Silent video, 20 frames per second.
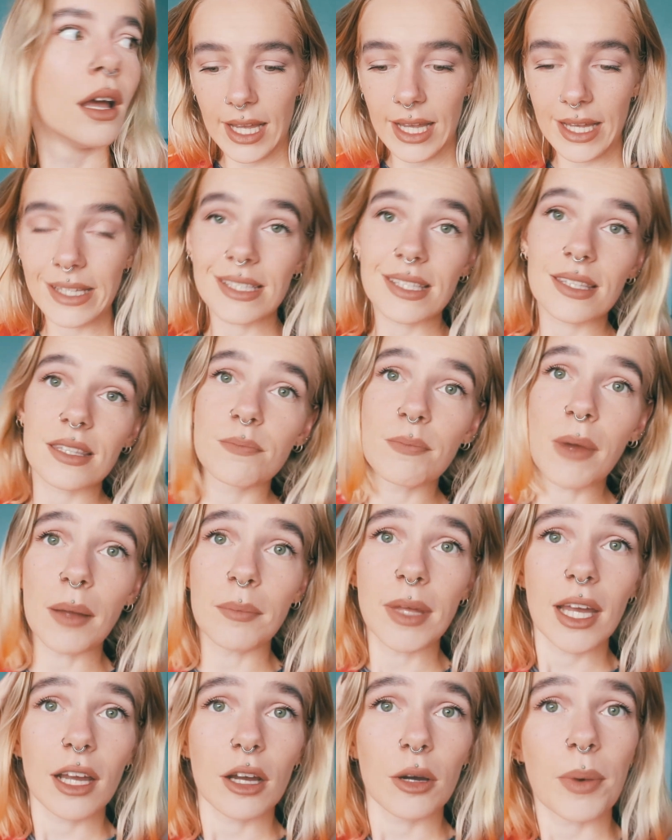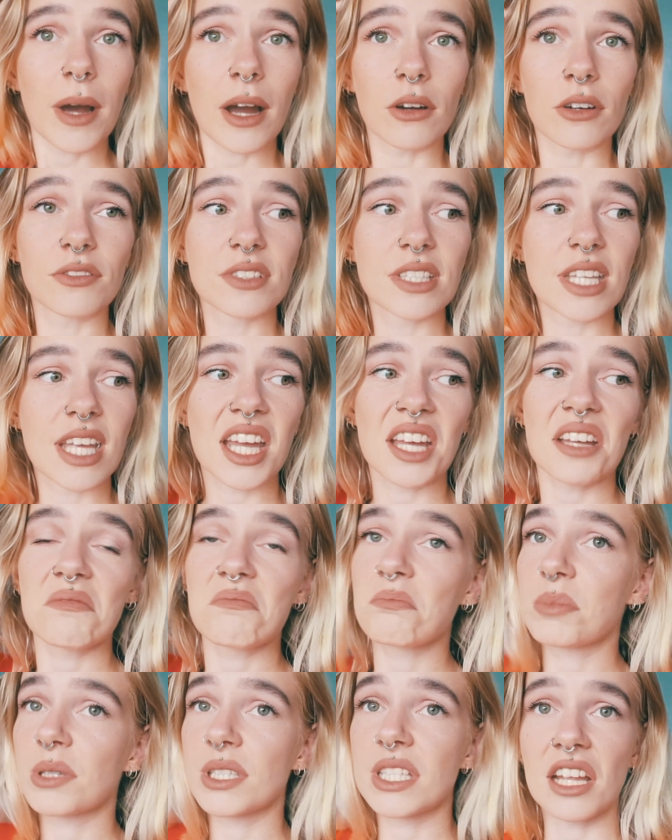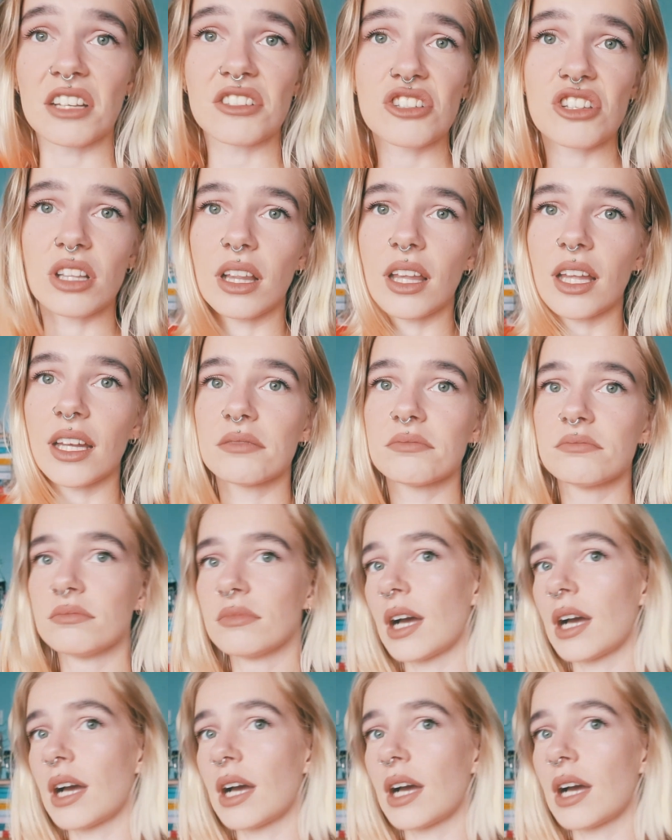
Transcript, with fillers: Is my makeup out of date? Potentially.